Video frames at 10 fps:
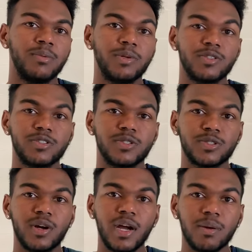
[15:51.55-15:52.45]
Make sure to
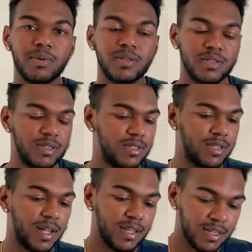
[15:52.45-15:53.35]
subscribe and
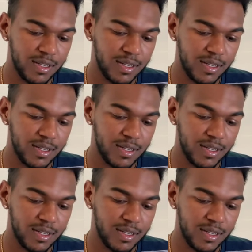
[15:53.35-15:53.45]
like.